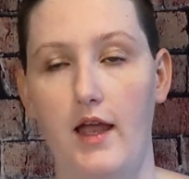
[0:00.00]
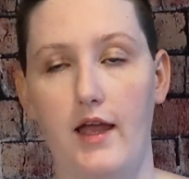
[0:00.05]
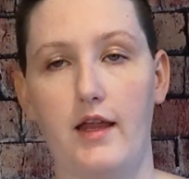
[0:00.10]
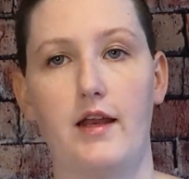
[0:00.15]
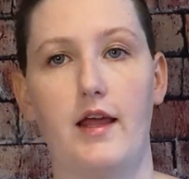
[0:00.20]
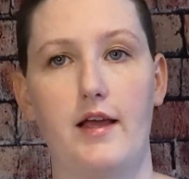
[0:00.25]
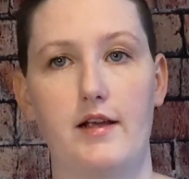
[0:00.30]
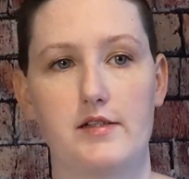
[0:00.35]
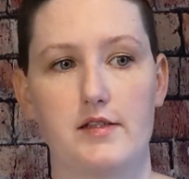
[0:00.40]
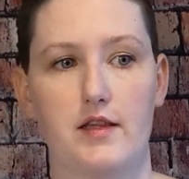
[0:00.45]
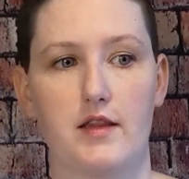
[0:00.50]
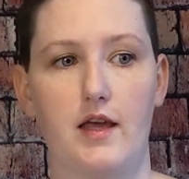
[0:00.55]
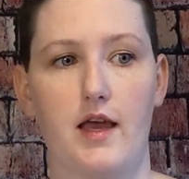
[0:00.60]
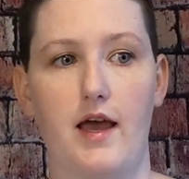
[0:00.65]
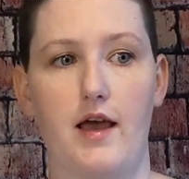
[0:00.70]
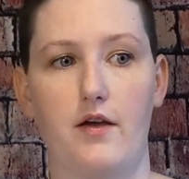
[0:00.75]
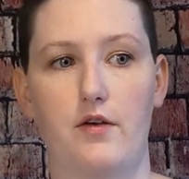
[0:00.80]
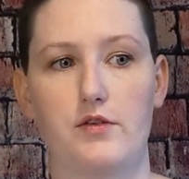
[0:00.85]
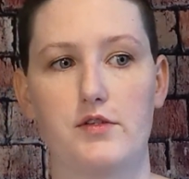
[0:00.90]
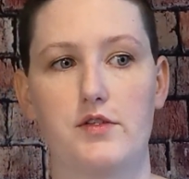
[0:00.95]
and exit the
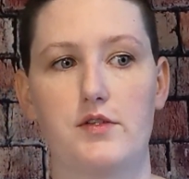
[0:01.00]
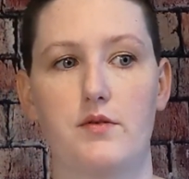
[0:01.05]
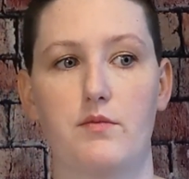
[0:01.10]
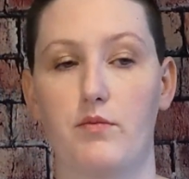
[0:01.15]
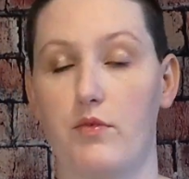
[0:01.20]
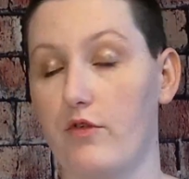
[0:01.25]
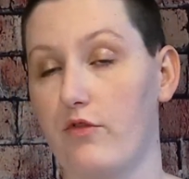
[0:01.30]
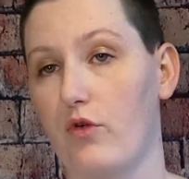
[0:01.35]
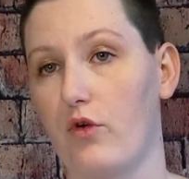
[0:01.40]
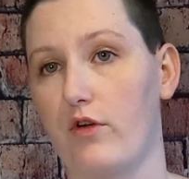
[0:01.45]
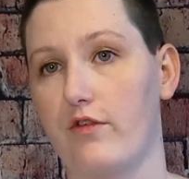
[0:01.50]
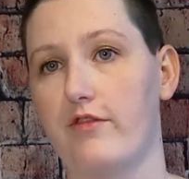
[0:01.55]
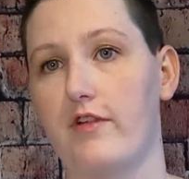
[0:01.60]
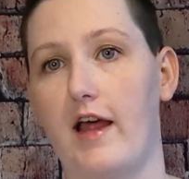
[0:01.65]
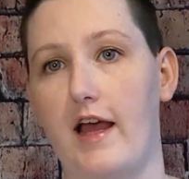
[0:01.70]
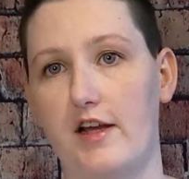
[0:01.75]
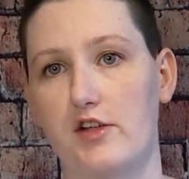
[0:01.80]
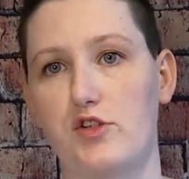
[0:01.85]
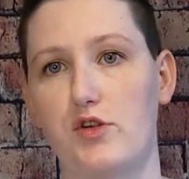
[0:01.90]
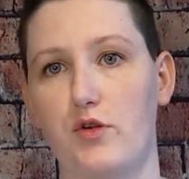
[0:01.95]
house before
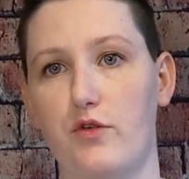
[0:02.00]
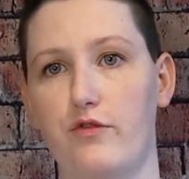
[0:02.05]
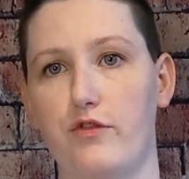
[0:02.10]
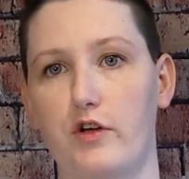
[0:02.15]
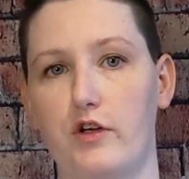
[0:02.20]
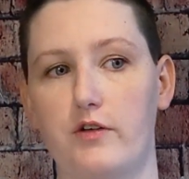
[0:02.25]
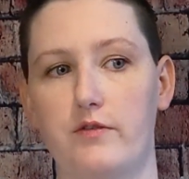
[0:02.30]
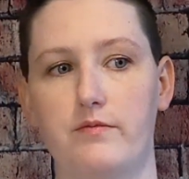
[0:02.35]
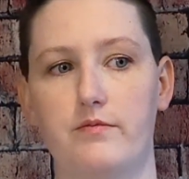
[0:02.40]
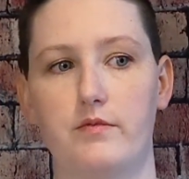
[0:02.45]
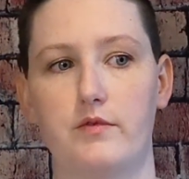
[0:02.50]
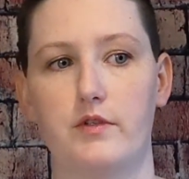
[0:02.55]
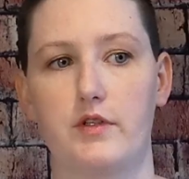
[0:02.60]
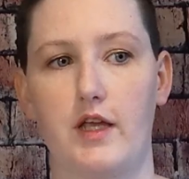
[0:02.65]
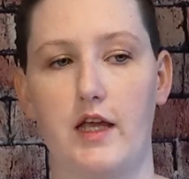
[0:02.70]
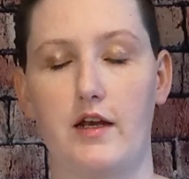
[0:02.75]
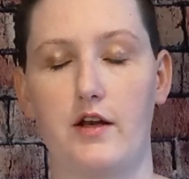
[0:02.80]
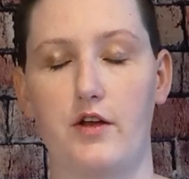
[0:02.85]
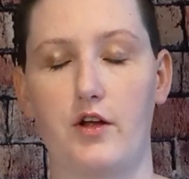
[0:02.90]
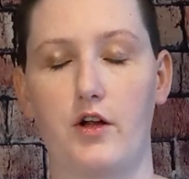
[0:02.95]
flashover
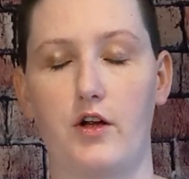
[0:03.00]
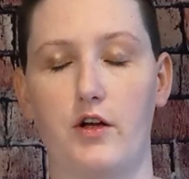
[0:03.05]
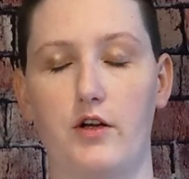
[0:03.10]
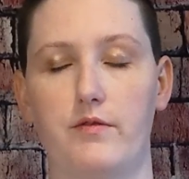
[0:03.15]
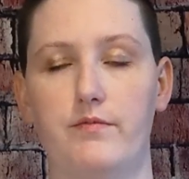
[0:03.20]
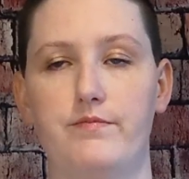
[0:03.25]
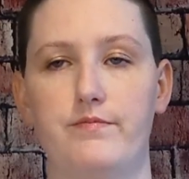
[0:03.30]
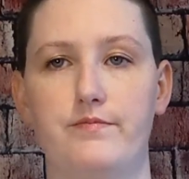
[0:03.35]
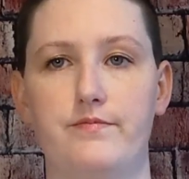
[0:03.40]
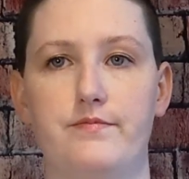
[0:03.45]
can occur.